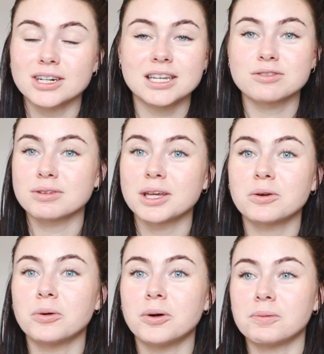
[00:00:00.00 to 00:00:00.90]
He's really
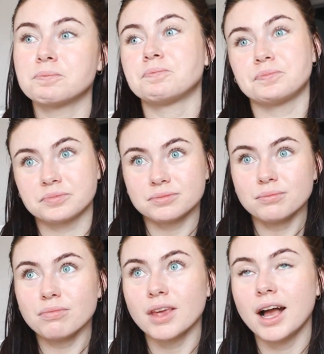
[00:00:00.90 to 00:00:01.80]
cool.
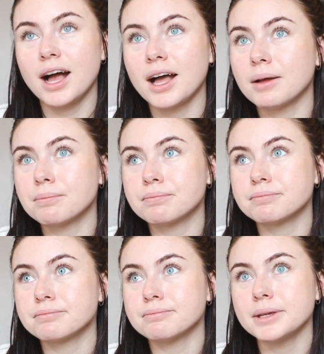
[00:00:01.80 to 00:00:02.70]

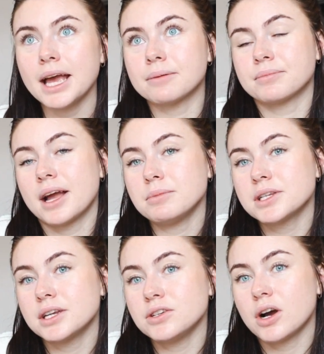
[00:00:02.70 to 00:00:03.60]
But yeah, I'm
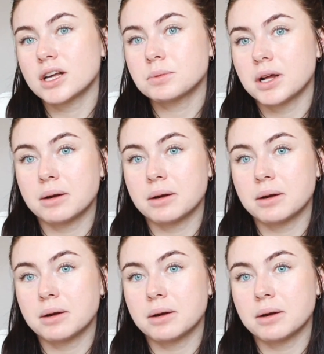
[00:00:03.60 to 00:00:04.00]
just gonna do a hospital.